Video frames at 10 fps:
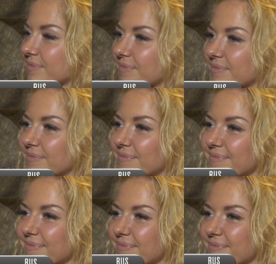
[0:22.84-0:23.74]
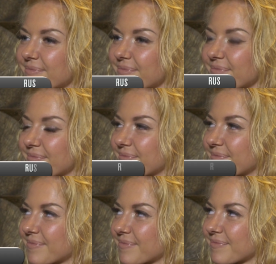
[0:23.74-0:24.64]

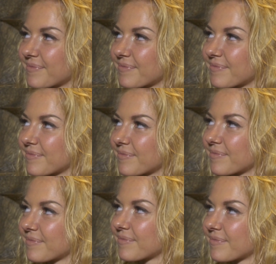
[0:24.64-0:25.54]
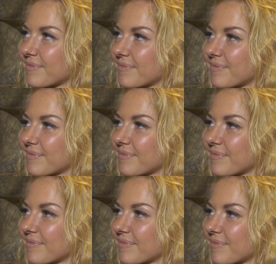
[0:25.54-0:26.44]

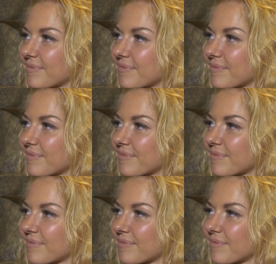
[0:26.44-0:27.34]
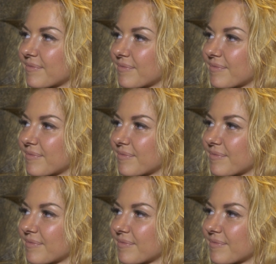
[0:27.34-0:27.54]
(silent)